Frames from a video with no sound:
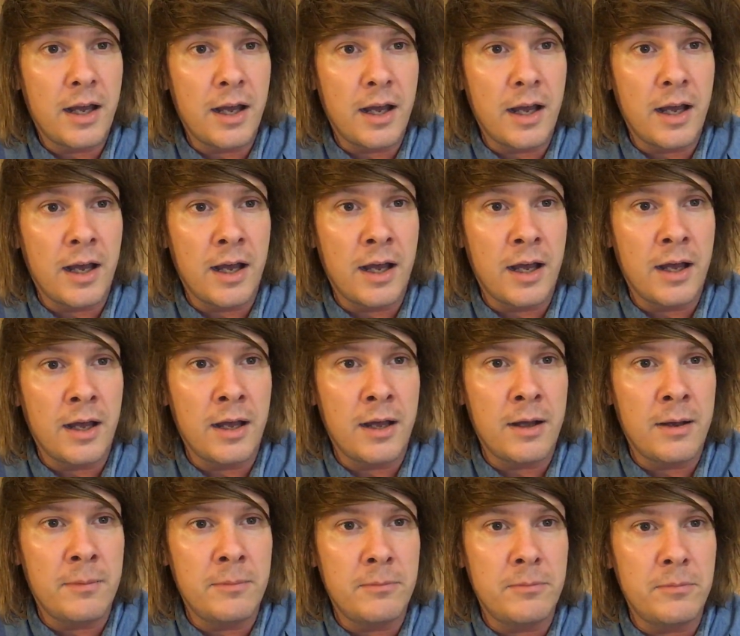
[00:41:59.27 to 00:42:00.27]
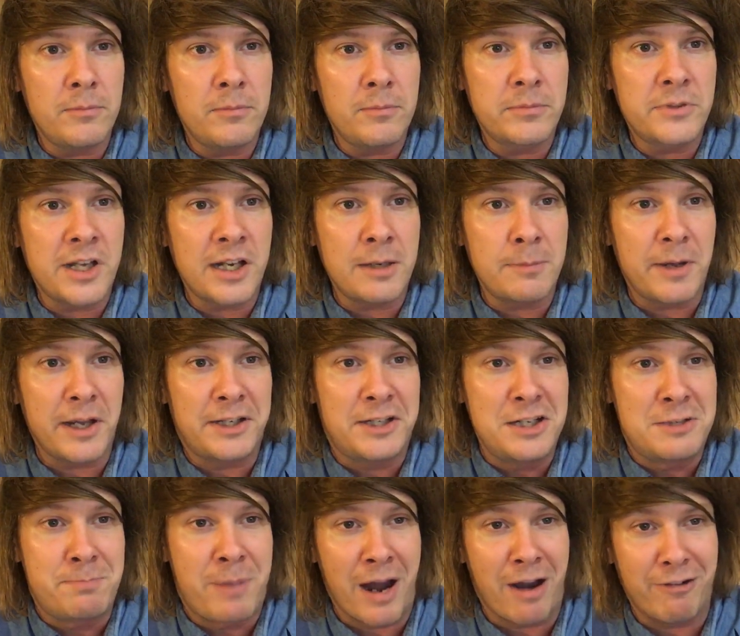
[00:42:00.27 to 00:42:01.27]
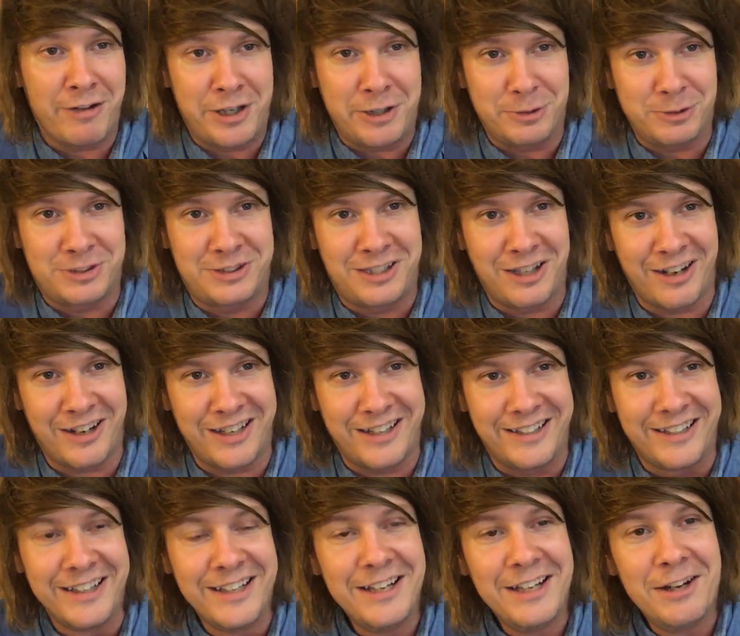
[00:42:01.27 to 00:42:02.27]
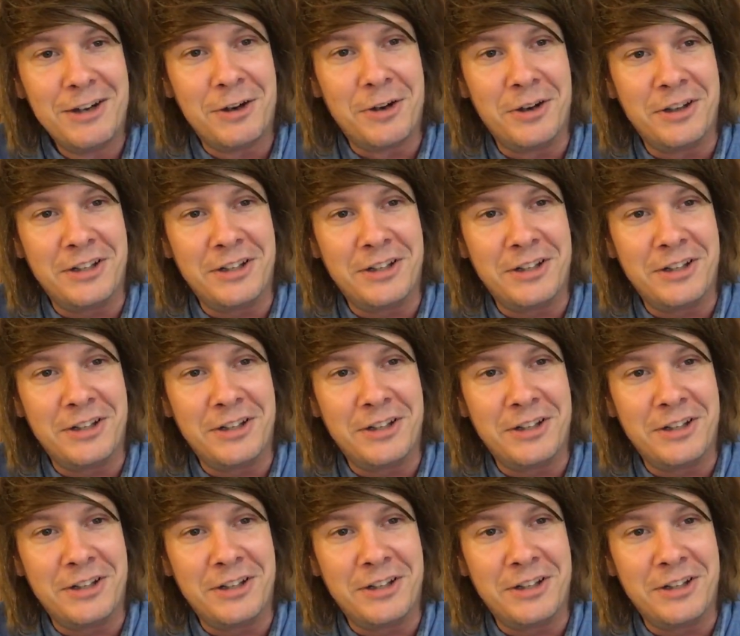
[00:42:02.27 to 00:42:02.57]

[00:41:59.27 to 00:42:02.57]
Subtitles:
Kenny Baker's burial site. Well,